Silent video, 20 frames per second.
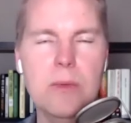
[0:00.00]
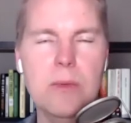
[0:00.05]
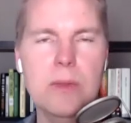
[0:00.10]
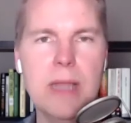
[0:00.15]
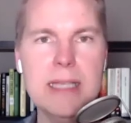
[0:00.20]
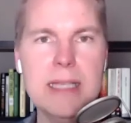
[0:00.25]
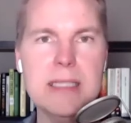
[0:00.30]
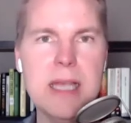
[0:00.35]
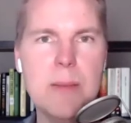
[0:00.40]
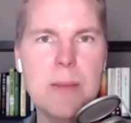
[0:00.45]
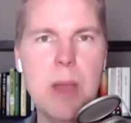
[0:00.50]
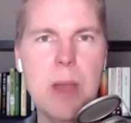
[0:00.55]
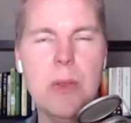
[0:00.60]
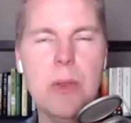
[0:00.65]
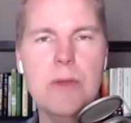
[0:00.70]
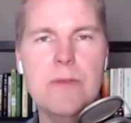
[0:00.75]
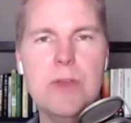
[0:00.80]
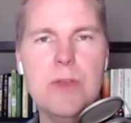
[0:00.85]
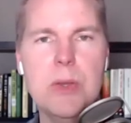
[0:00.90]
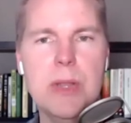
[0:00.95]
last time I
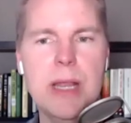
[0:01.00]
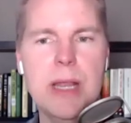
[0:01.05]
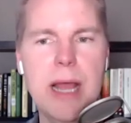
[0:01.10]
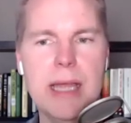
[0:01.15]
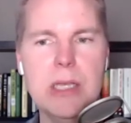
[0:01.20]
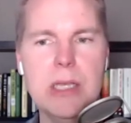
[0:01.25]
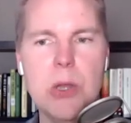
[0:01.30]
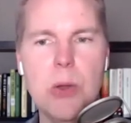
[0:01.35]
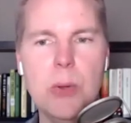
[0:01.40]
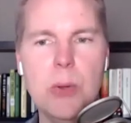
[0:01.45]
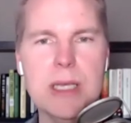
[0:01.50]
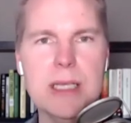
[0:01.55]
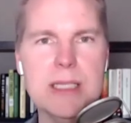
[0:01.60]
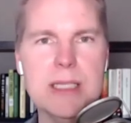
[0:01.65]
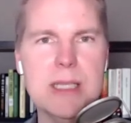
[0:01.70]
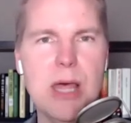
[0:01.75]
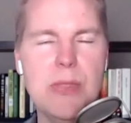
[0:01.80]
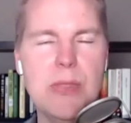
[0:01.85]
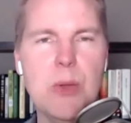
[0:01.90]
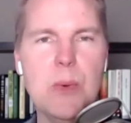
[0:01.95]
reviewed it, I
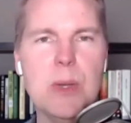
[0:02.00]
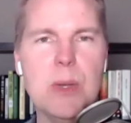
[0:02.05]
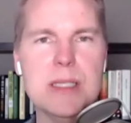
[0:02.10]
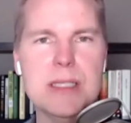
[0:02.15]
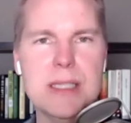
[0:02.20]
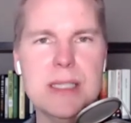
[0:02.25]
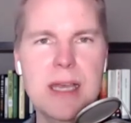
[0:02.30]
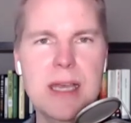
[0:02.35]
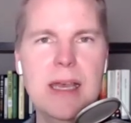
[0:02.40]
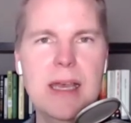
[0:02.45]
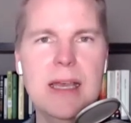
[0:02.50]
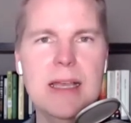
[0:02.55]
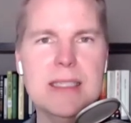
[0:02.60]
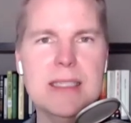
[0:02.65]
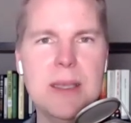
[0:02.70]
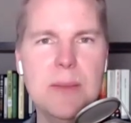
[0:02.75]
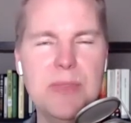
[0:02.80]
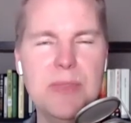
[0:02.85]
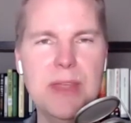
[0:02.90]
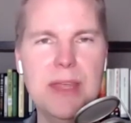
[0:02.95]
noticed that there was
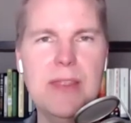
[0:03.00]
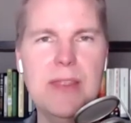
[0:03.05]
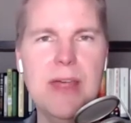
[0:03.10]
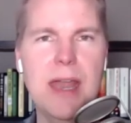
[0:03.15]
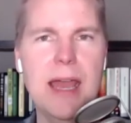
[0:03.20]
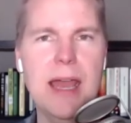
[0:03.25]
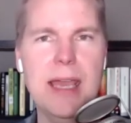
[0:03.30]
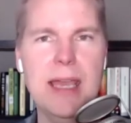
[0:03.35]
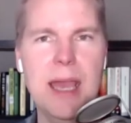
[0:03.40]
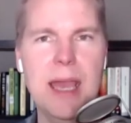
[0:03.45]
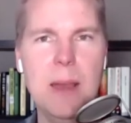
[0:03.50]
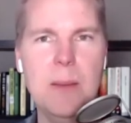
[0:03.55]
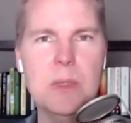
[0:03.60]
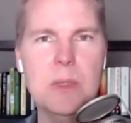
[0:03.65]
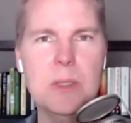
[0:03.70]
something that I kept